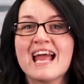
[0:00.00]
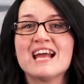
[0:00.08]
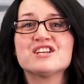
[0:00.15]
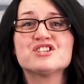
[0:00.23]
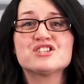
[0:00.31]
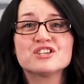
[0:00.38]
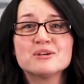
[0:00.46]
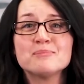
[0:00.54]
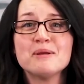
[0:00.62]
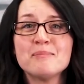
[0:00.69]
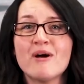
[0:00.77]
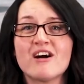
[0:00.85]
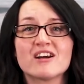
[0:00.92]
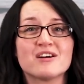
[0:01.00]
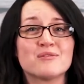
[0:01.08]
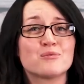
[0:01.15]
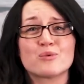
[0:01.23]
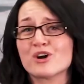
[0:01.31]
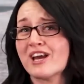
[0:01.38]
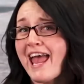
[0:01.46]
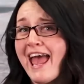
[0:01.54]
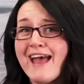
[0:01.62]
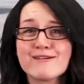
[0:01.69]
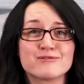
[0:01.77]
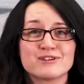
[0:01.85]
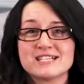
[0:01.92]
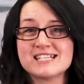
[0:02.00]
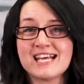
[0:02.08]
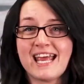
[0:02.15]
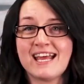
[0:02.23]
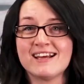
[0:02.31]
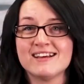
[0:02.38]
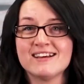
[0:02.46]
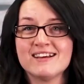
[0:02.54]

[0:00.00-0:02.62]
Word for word: and should be part of work every day.